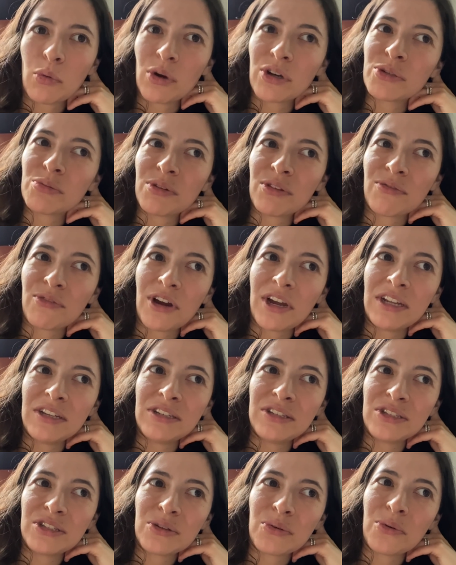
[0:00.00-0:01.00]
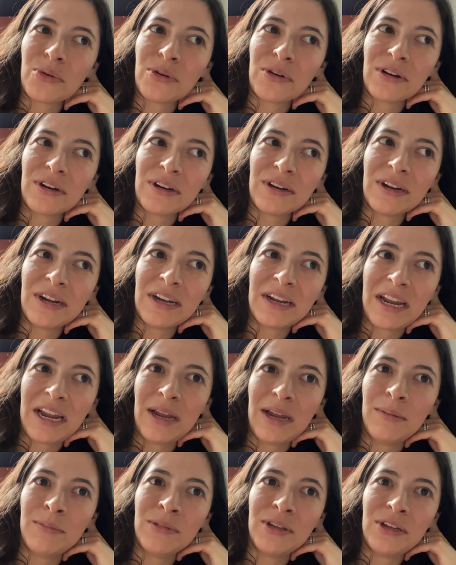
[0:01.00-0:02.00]
Words with Friends, or a
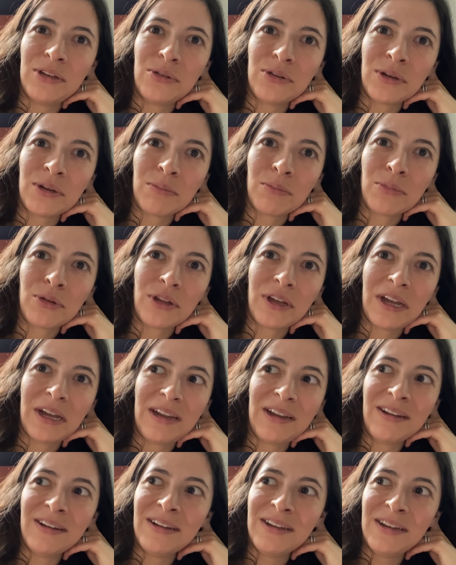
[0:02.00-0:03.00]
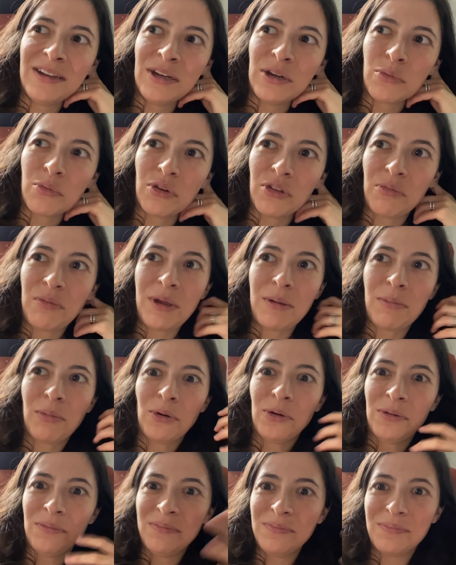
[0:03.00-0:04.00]
game that you can play with
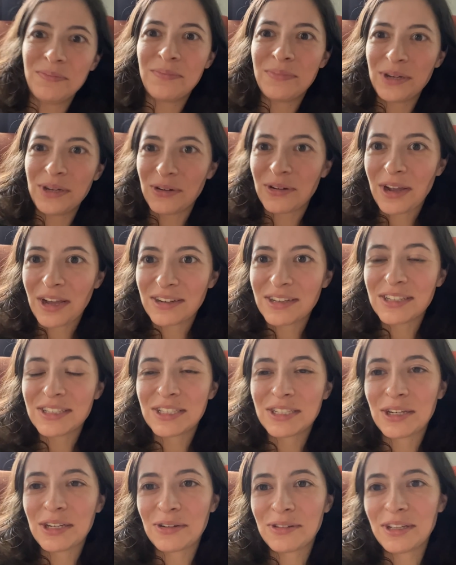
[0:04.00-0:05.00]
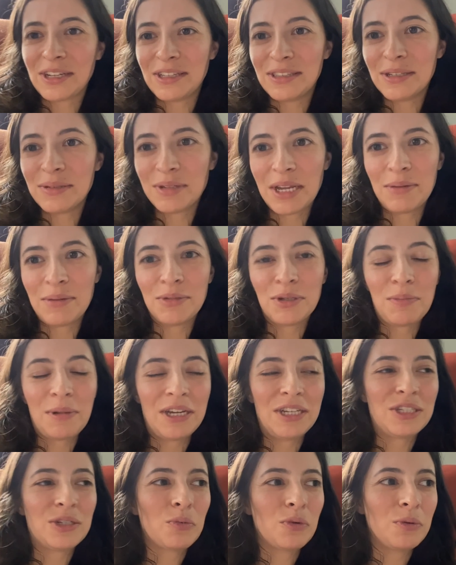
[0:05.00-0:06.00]
people, but you're not necessarily in the same
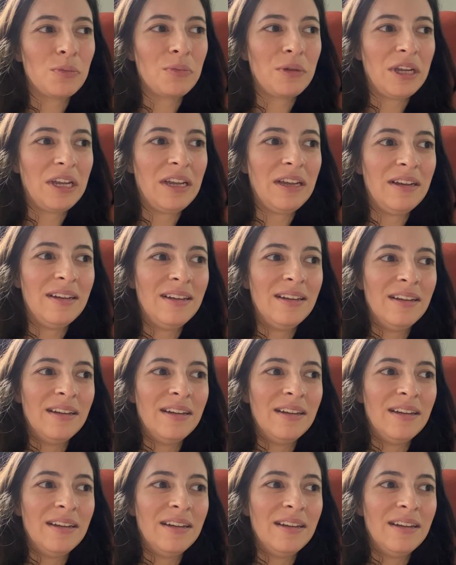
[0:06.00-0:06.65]
space, will be